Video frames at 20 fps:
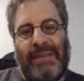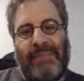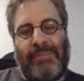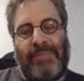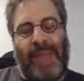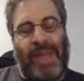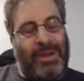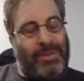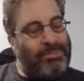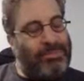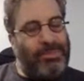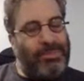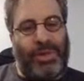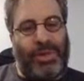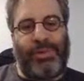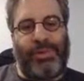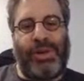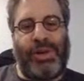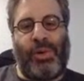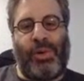And
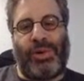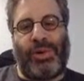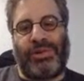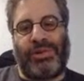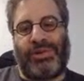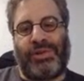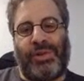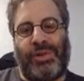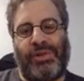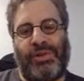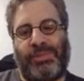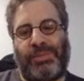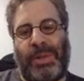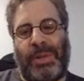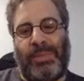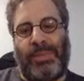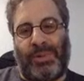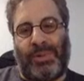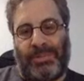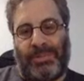3/4 of those
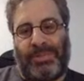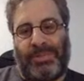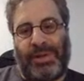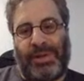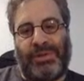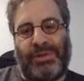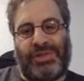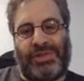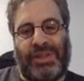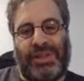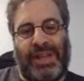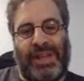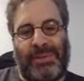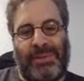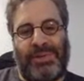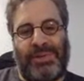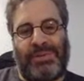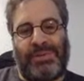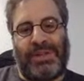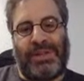people, you know, said they
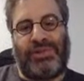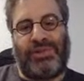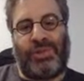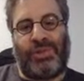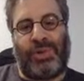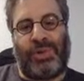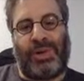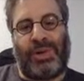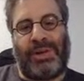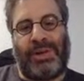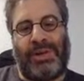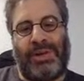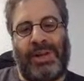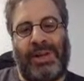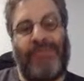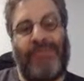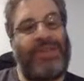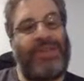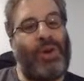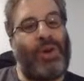would enjoy
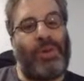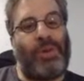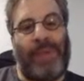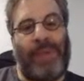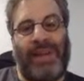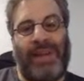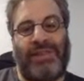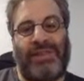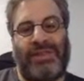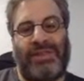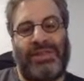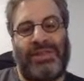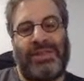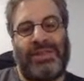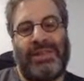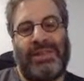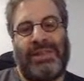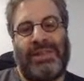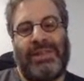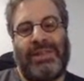a VR-based
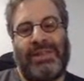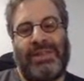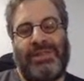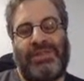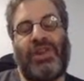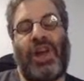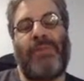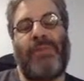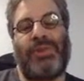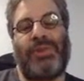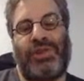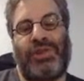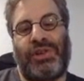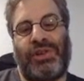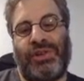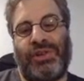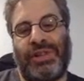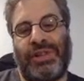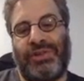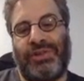
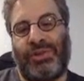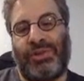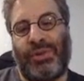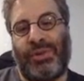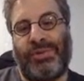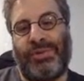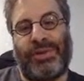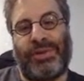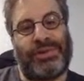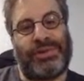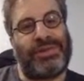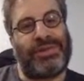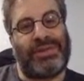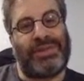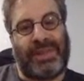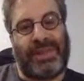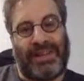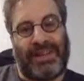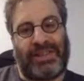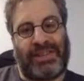cybersecurity tool versus
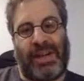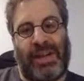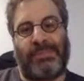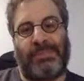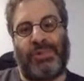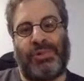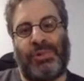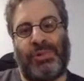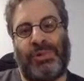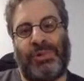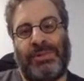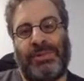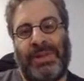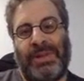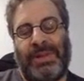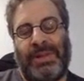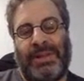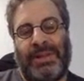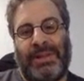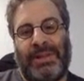a desktop tool.
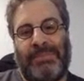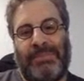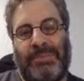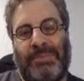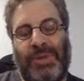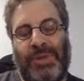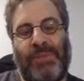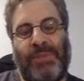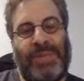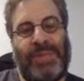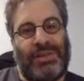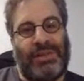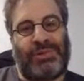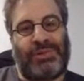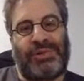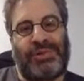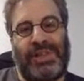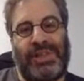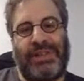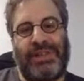You know, be
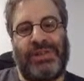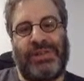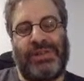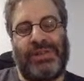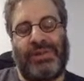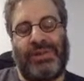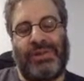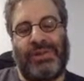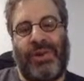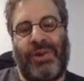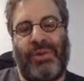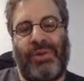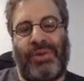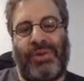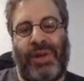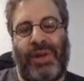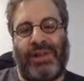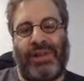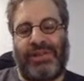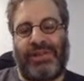interesting your own
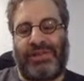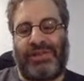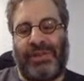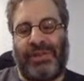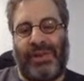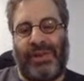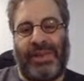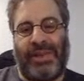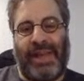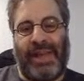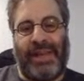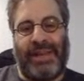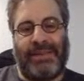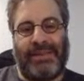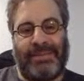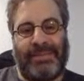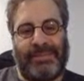thoughts on that.